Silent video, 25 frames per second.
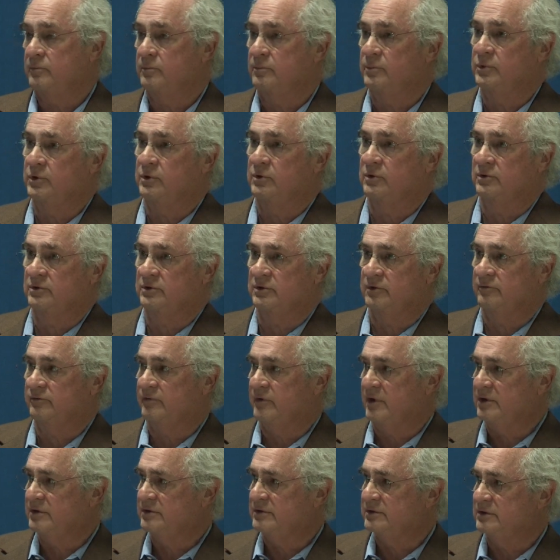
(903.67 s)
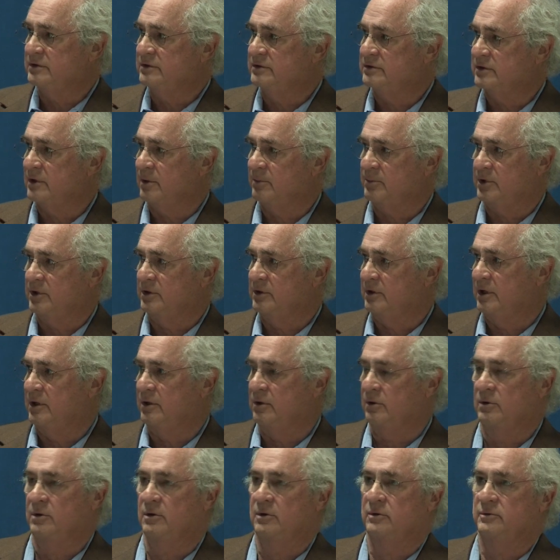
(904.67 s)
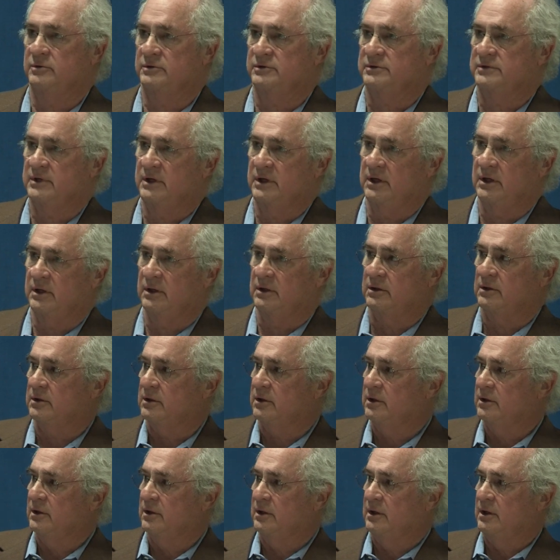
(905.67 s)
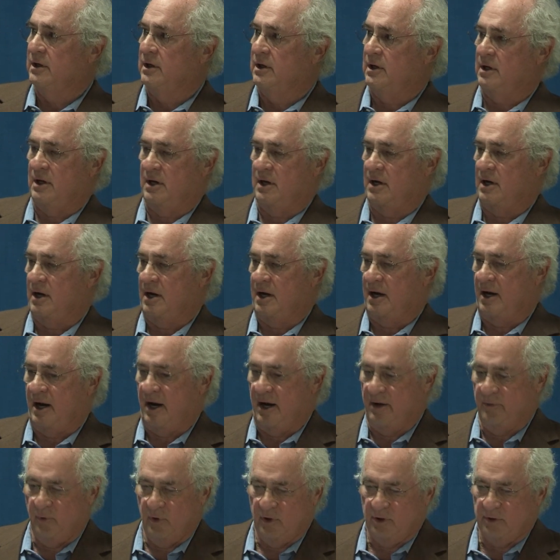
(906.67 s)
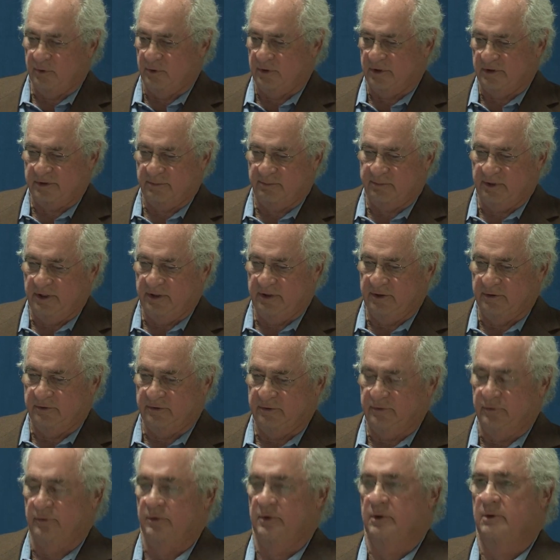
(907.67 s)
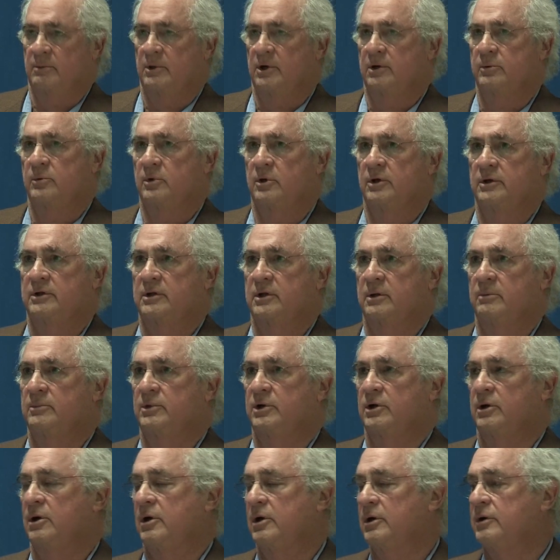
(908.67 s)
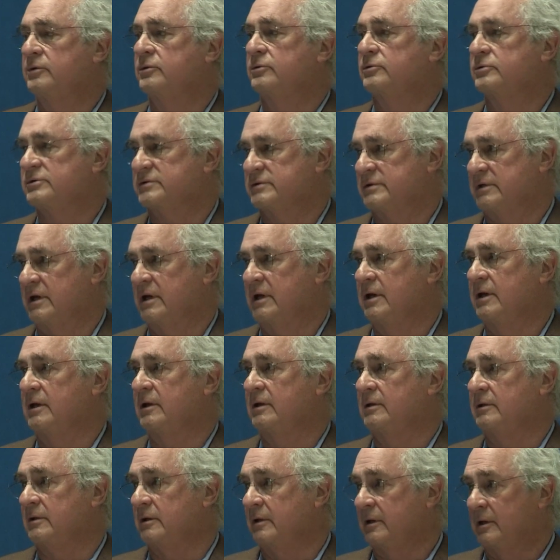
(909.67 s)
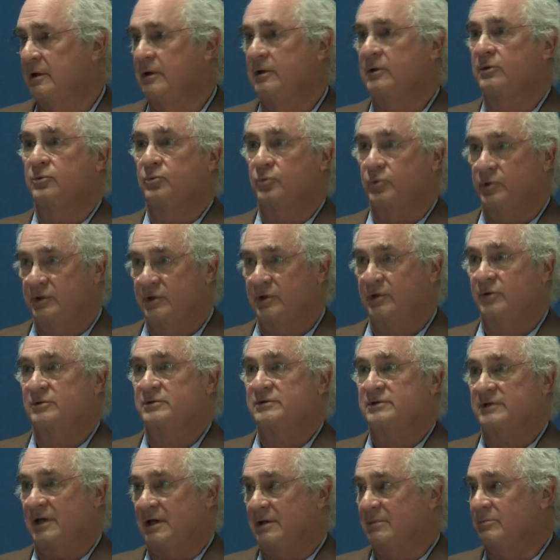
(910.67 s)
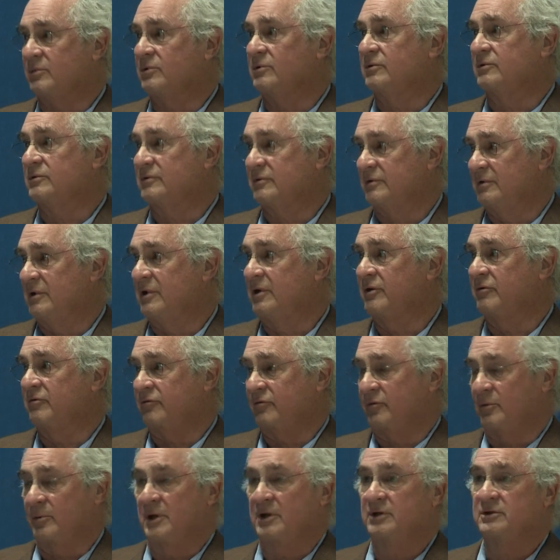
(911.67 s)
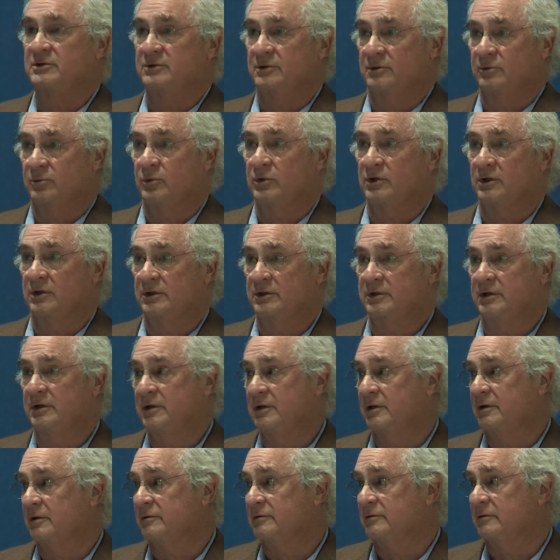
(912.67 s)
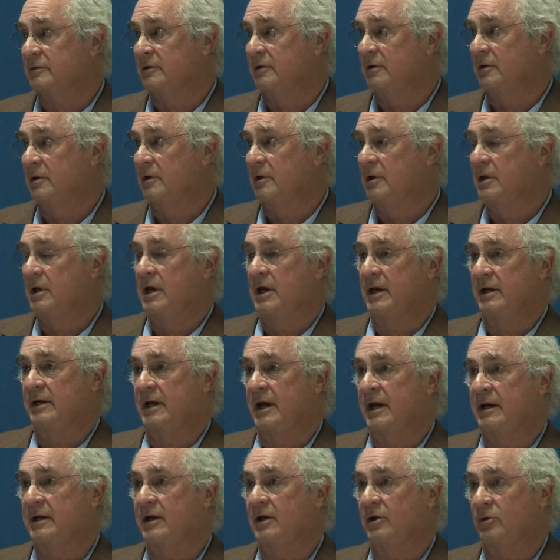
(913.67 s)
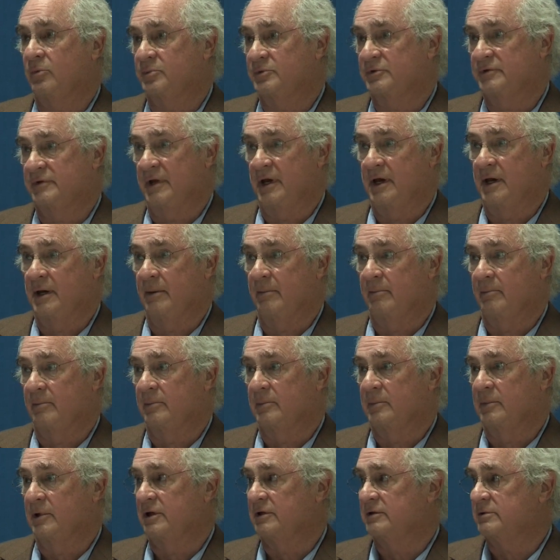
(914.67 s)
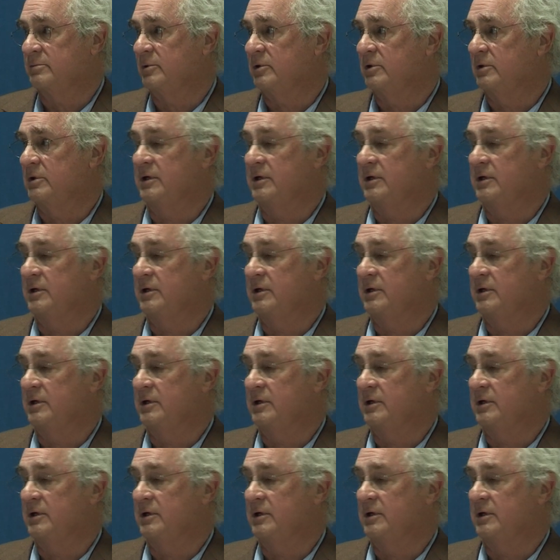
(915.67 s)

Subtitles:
Because if they see something they don't understand, I want to explain it to them. I want them to understand what their statement's information really is. And that helps them as much.